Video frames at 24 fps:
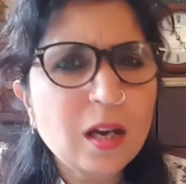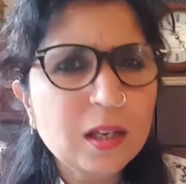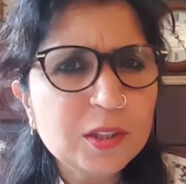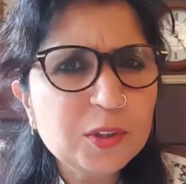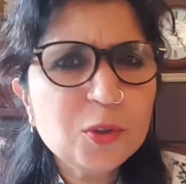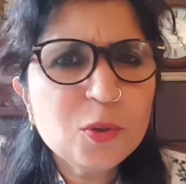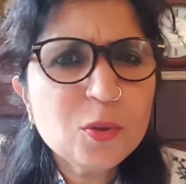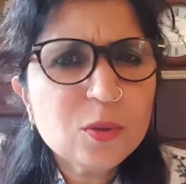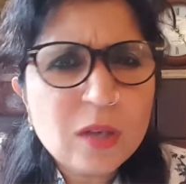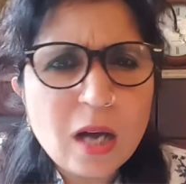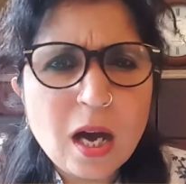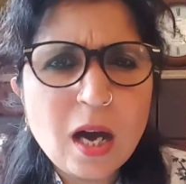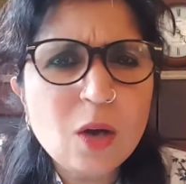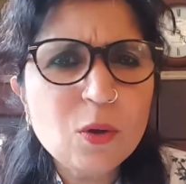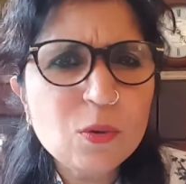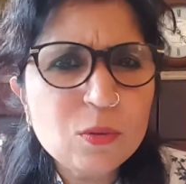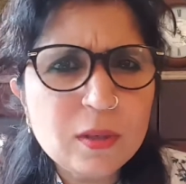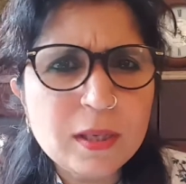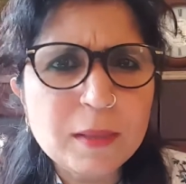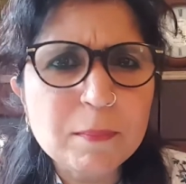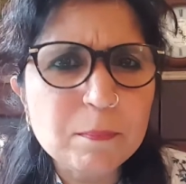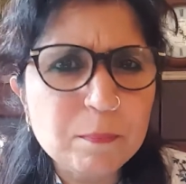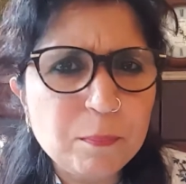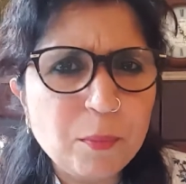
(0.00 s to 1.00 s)
you know
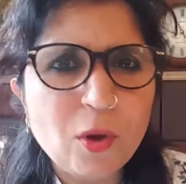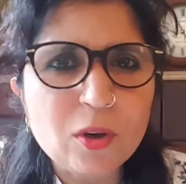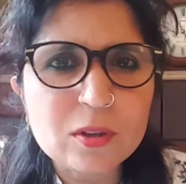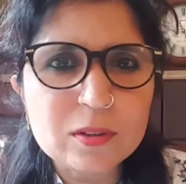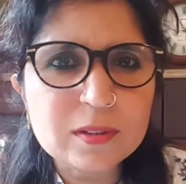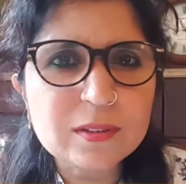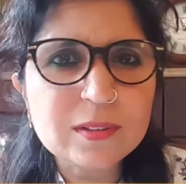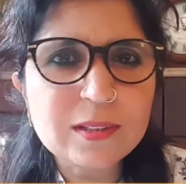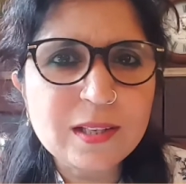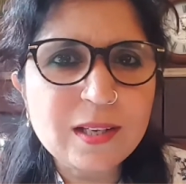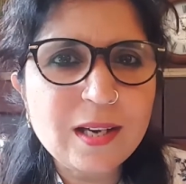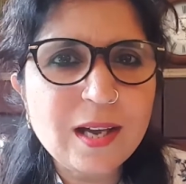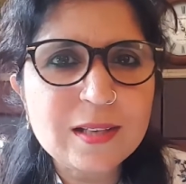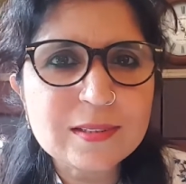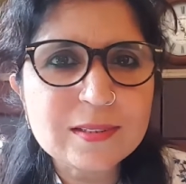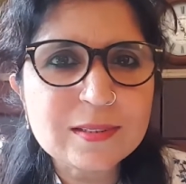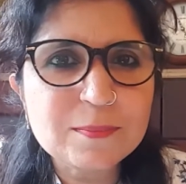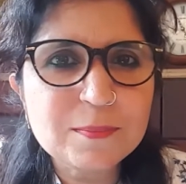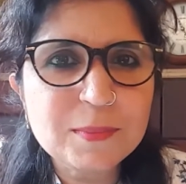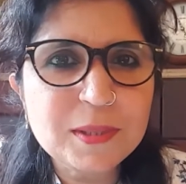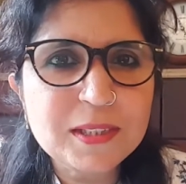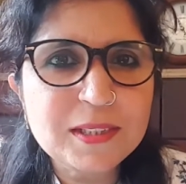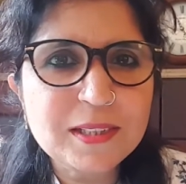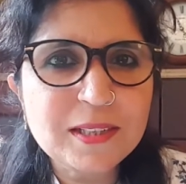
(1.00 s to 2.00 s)
how important the last
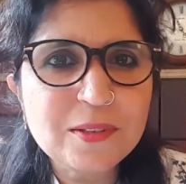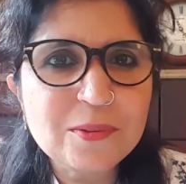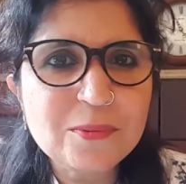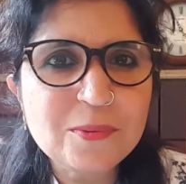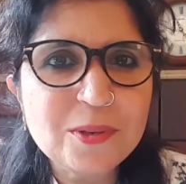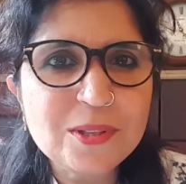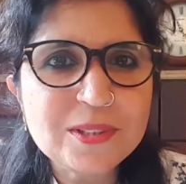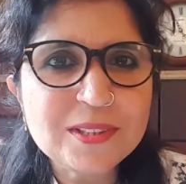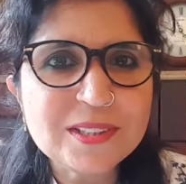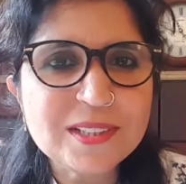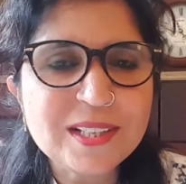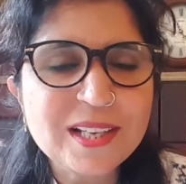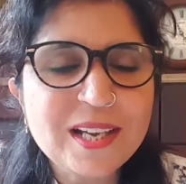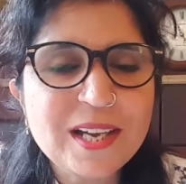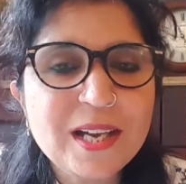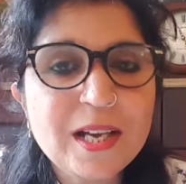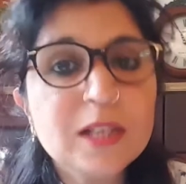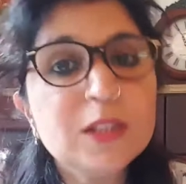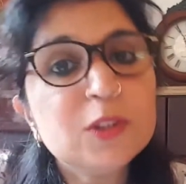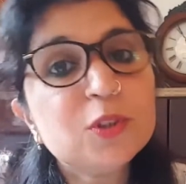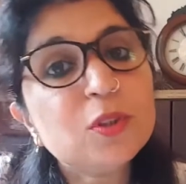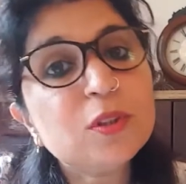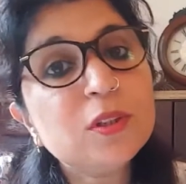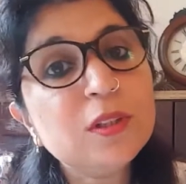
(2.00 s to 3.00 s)
meeting was?
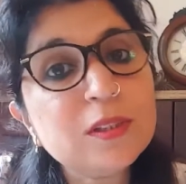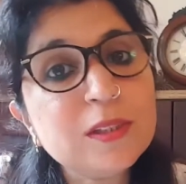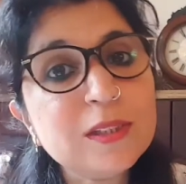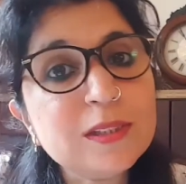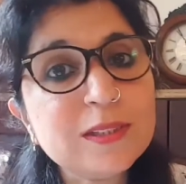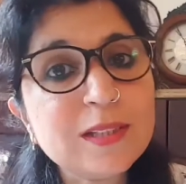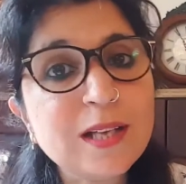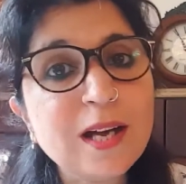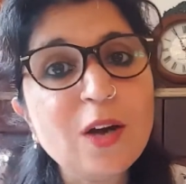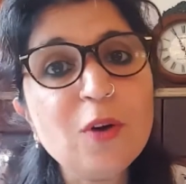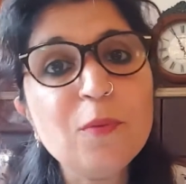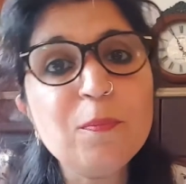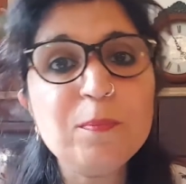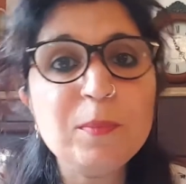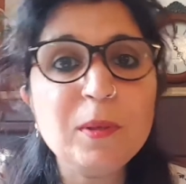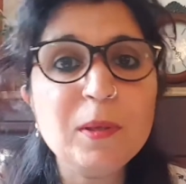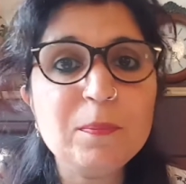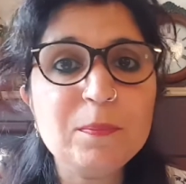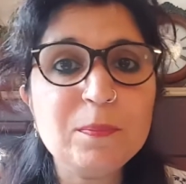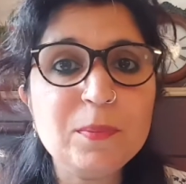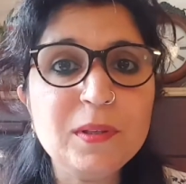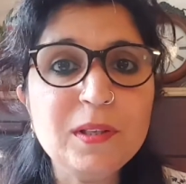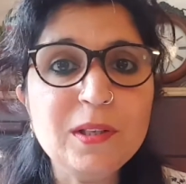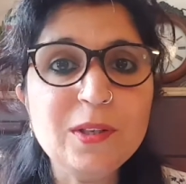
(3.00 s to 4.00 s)
So this is how
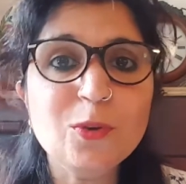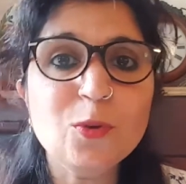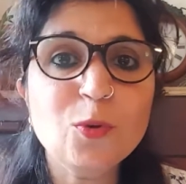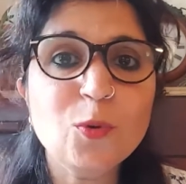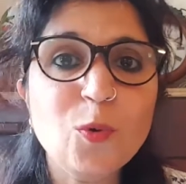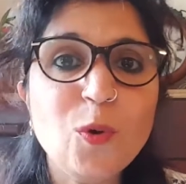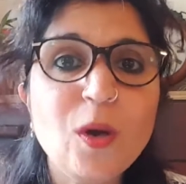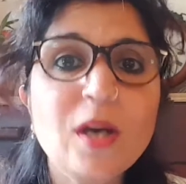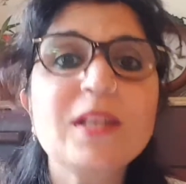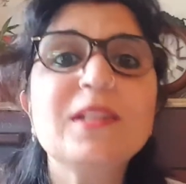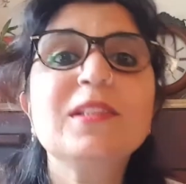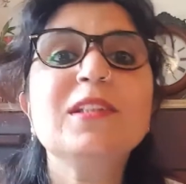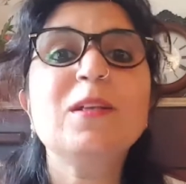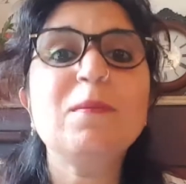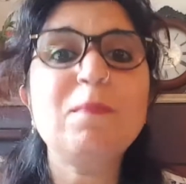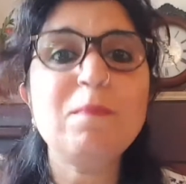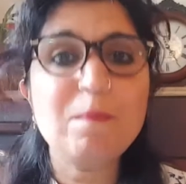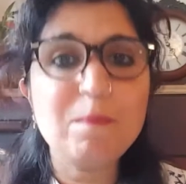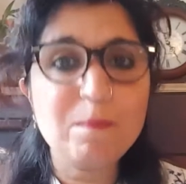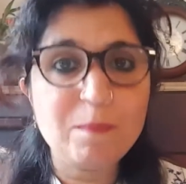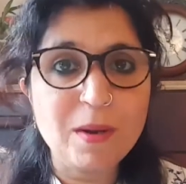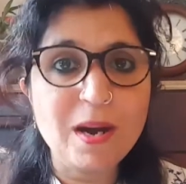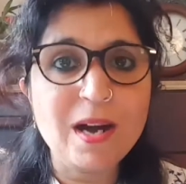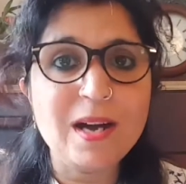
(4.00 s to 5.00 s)
people who are in the
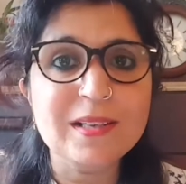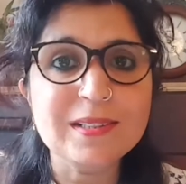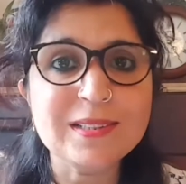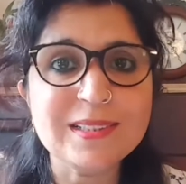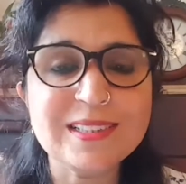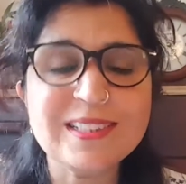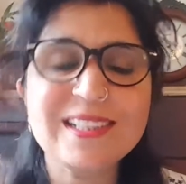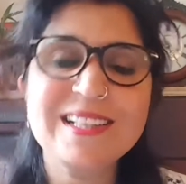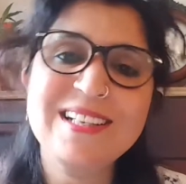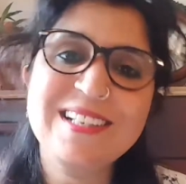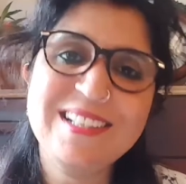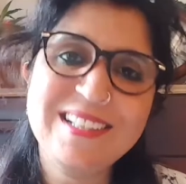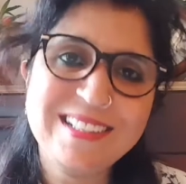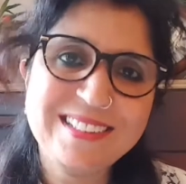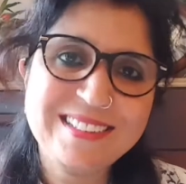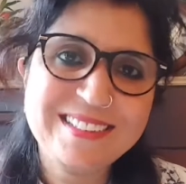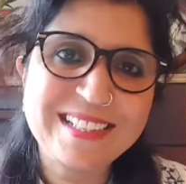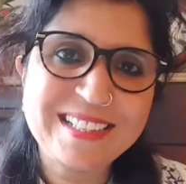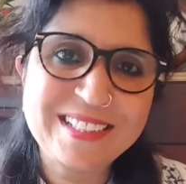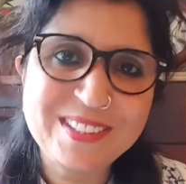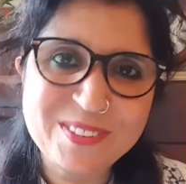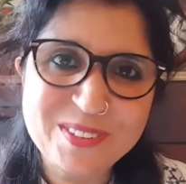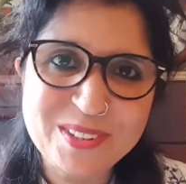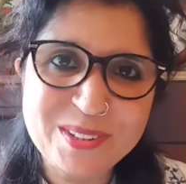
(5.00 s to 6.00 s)
past
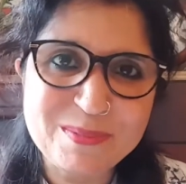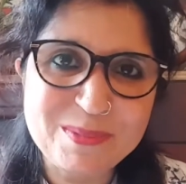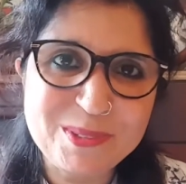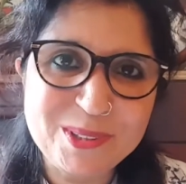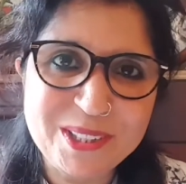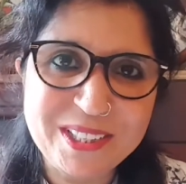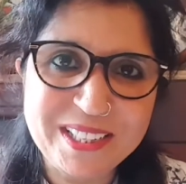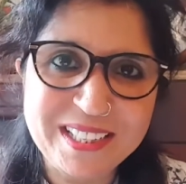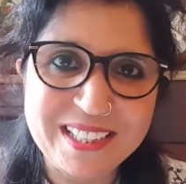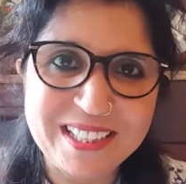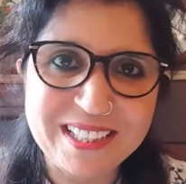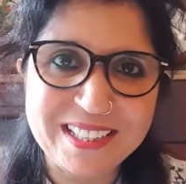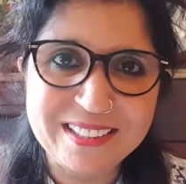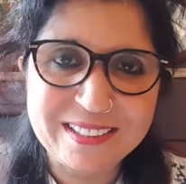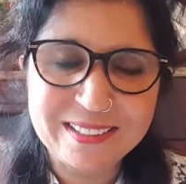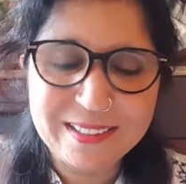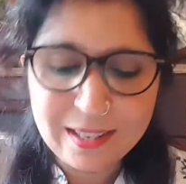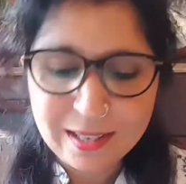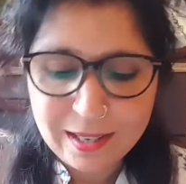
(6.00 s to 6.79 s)
tend to communicate.